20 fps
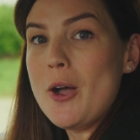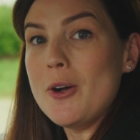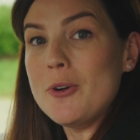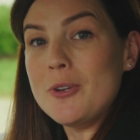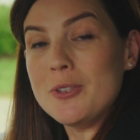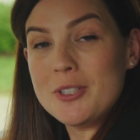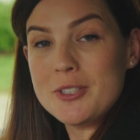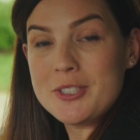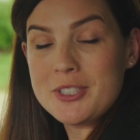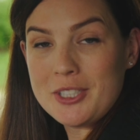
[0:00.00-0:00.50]

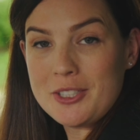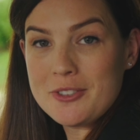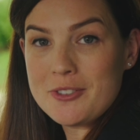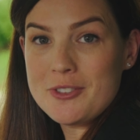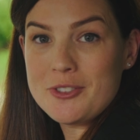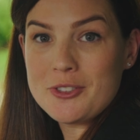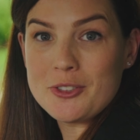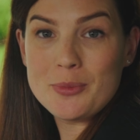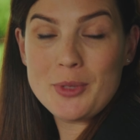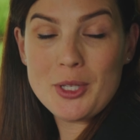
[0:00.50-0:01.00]
Older
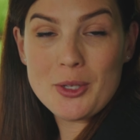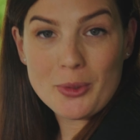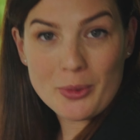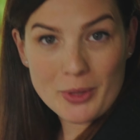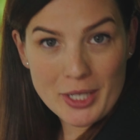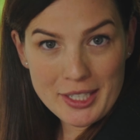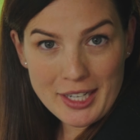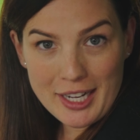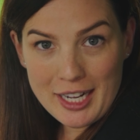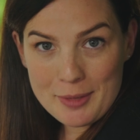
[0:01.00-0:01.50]
children should be
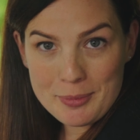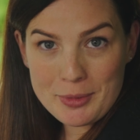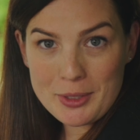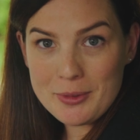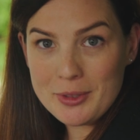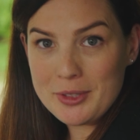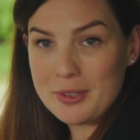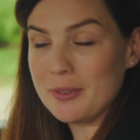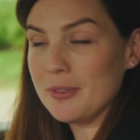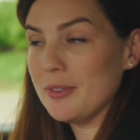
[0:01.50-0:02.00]
quite happy
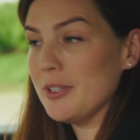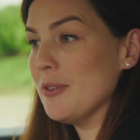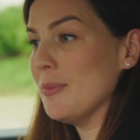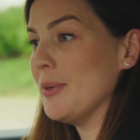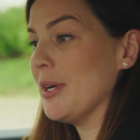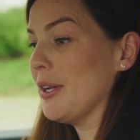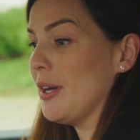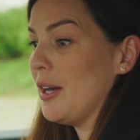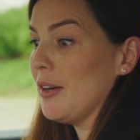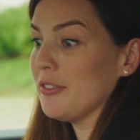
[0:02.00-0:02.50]
with the room
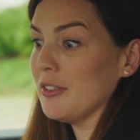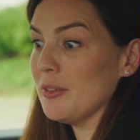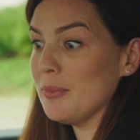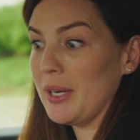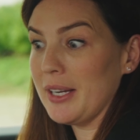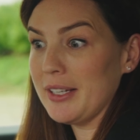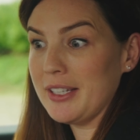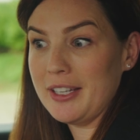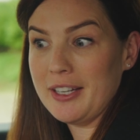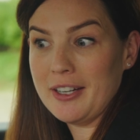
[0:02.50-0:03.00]
on offer
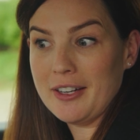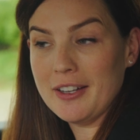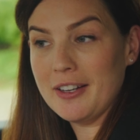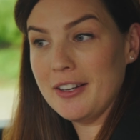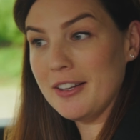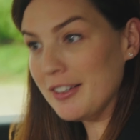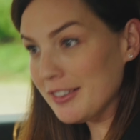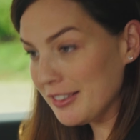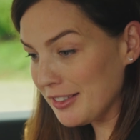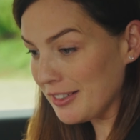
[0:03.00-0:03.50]
back here,
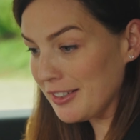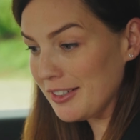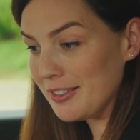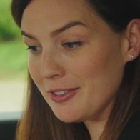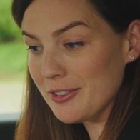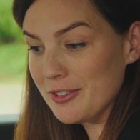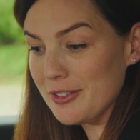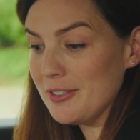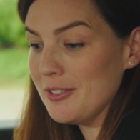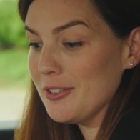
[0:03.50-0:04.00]
alongside
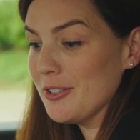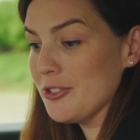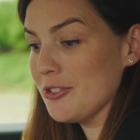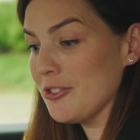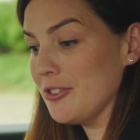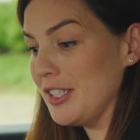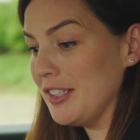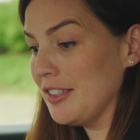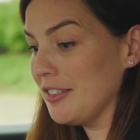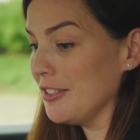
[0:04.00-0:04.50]
other
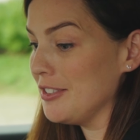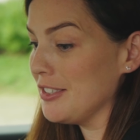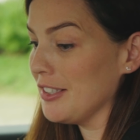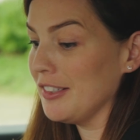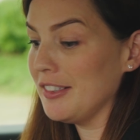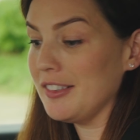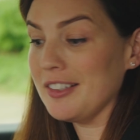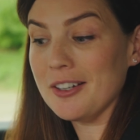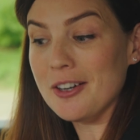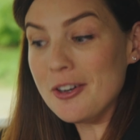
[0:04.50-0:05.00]
luxuries such
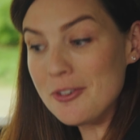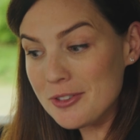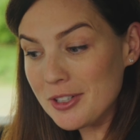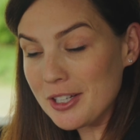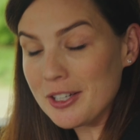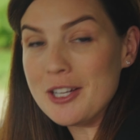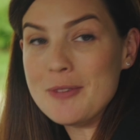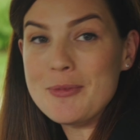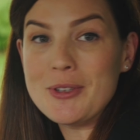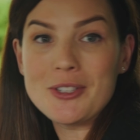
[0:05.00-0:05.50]
as their own
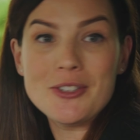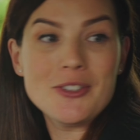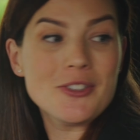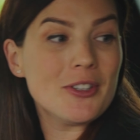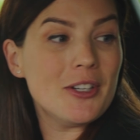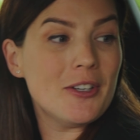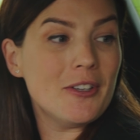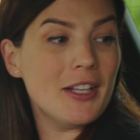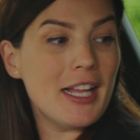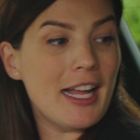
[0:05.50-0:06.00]
climate
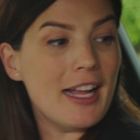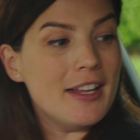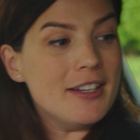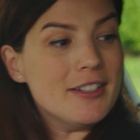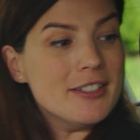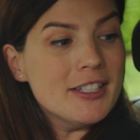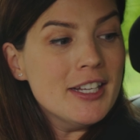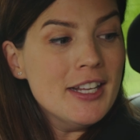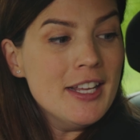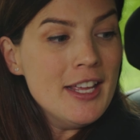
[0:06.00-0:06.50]
control
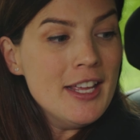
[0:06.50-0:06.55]
and